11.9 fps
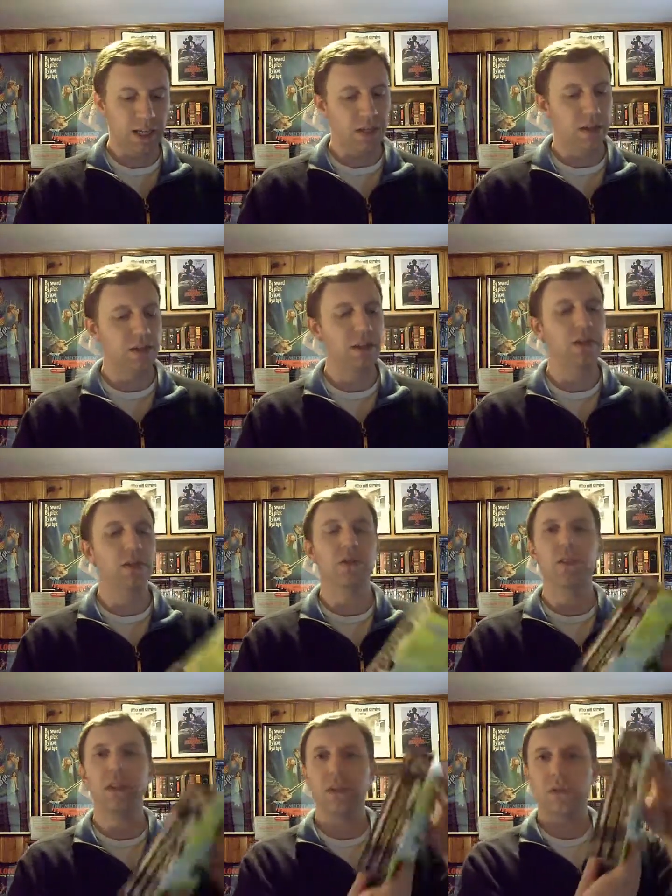Uh, this
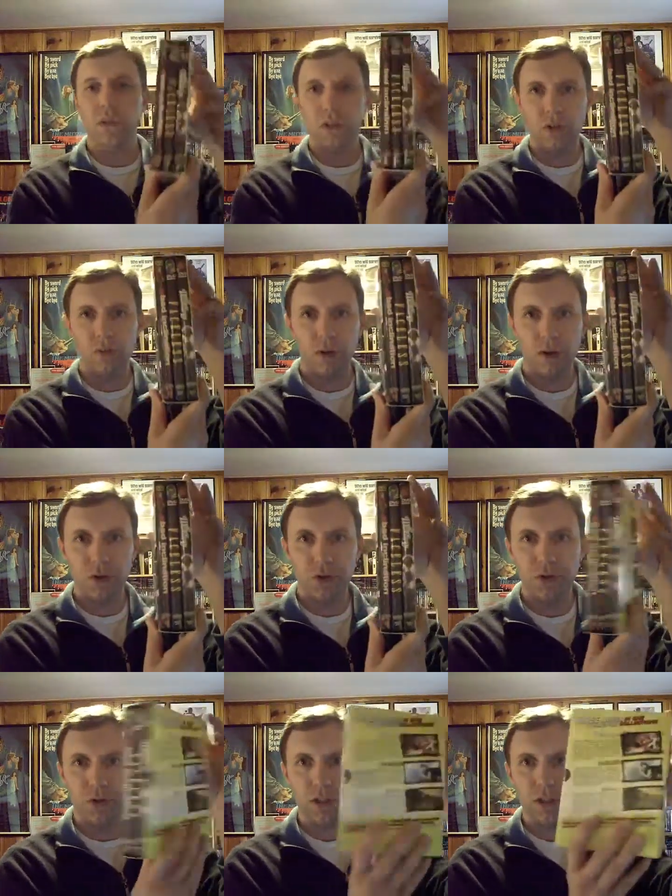is the single
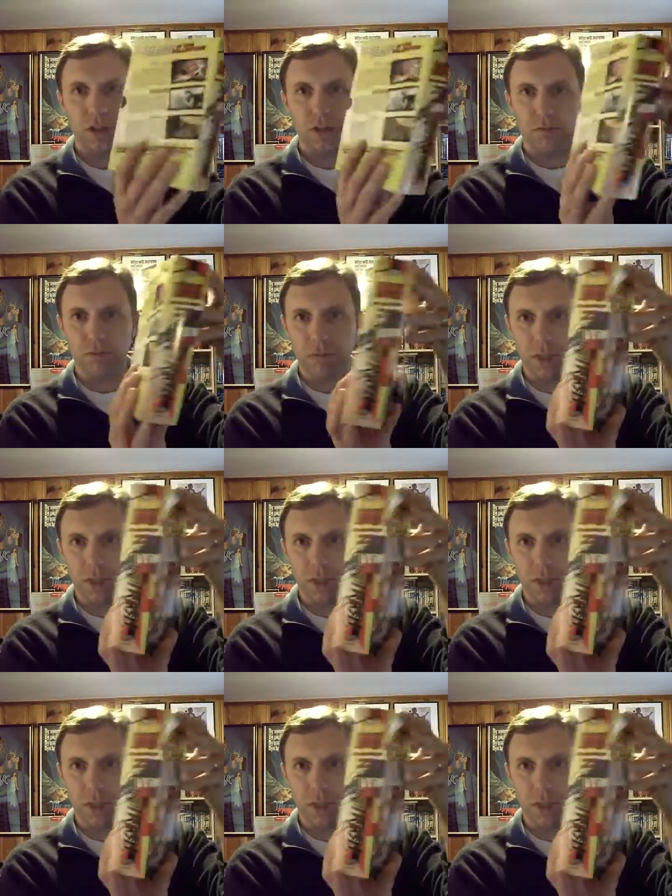versions in a